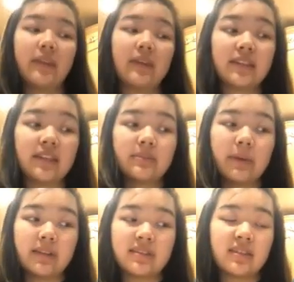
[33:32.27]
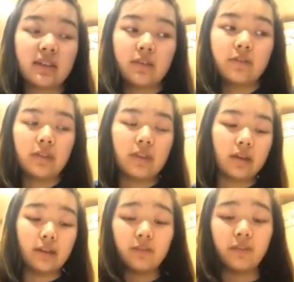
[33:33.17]
tastes best if
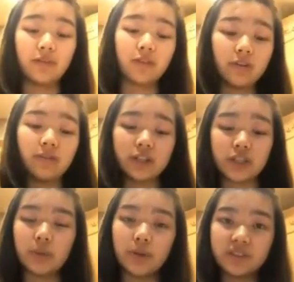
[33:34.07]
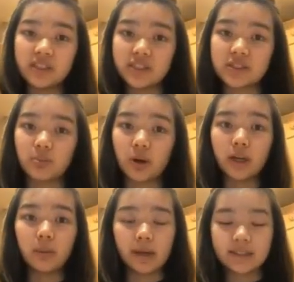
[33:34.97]
the flavor of the vegetables is just brought
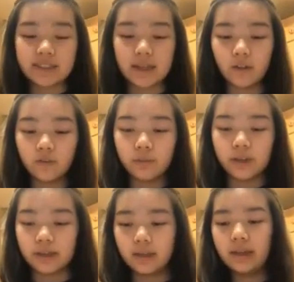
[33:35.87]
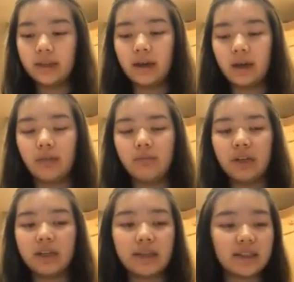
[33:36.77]
out by itself, but
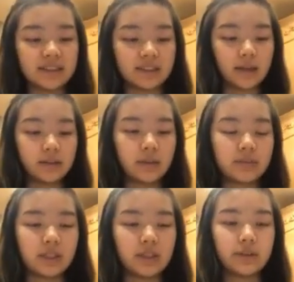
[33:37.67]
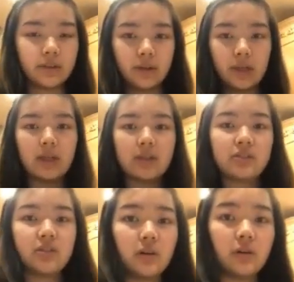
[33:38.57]
again that's entirely up to you. So